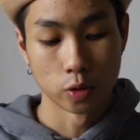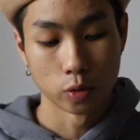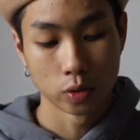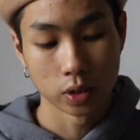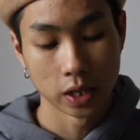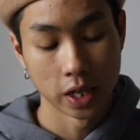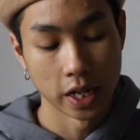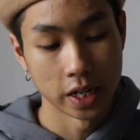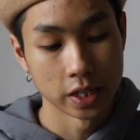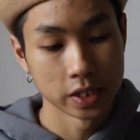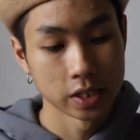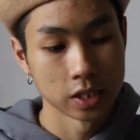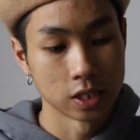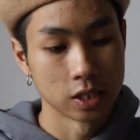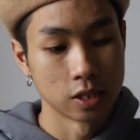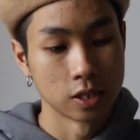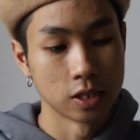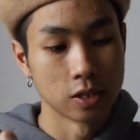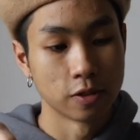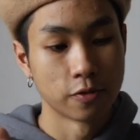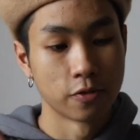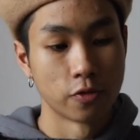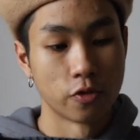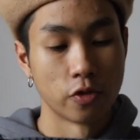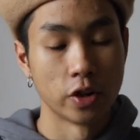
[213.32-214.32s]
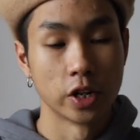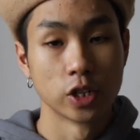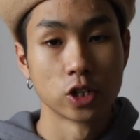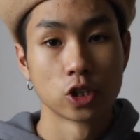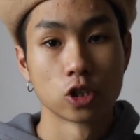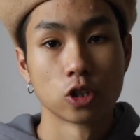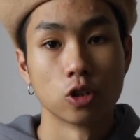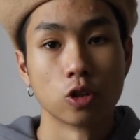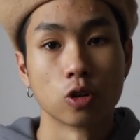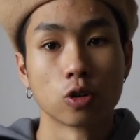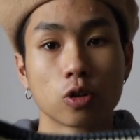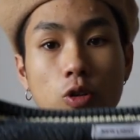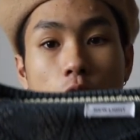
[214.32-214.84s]
you know, classy
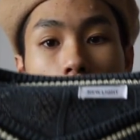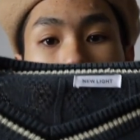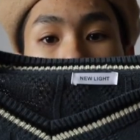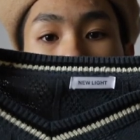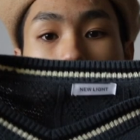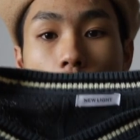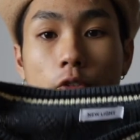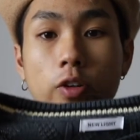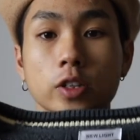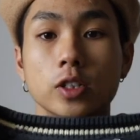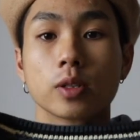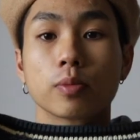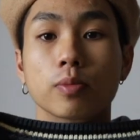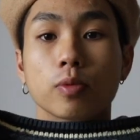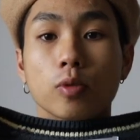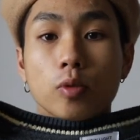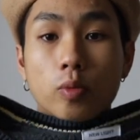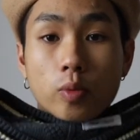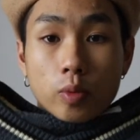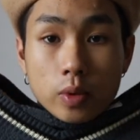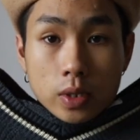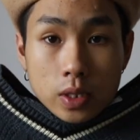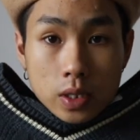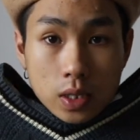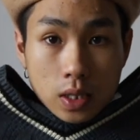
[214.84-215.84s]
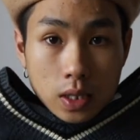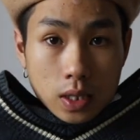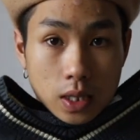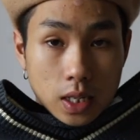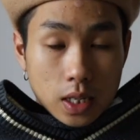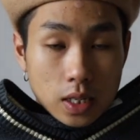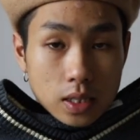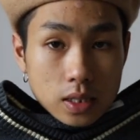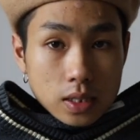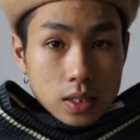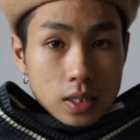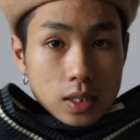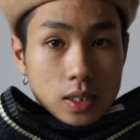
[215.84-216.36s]
French look. For example, with
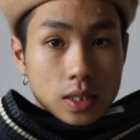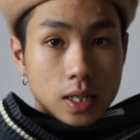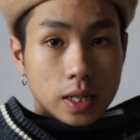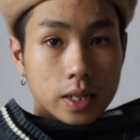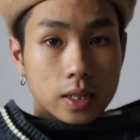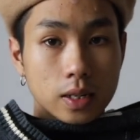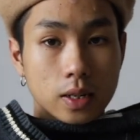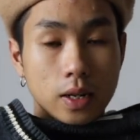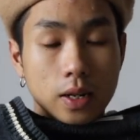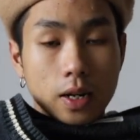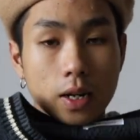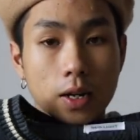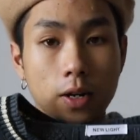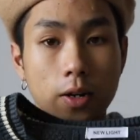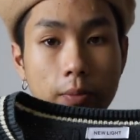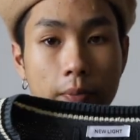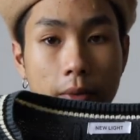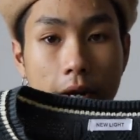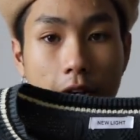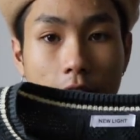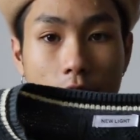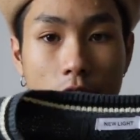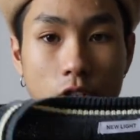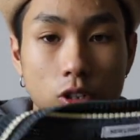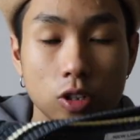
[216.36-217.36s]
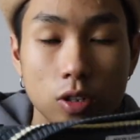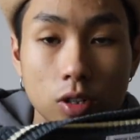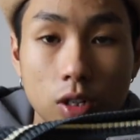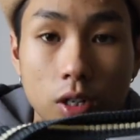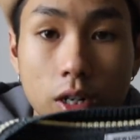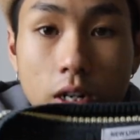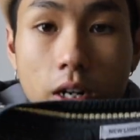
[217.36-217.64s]
this, that um, I can